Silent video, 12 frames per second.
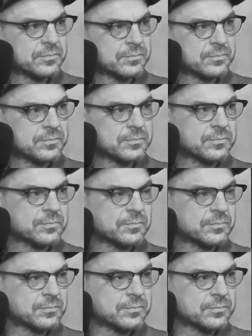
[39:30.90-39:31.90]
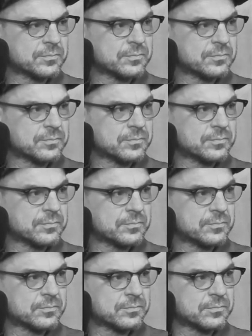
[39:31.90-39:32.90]

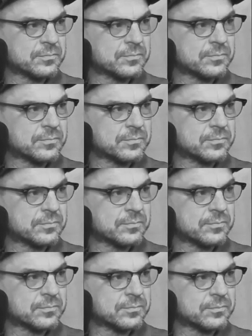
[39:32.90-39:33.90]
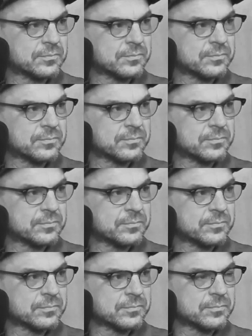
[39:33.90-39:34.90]

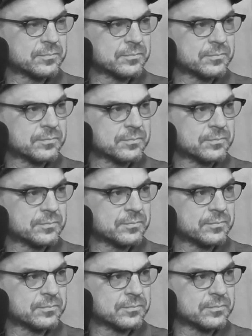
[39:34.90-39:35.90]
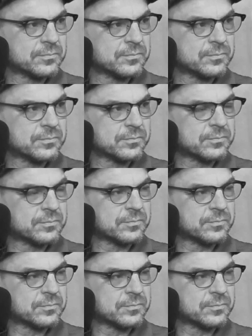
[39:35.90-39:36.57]
[no speech]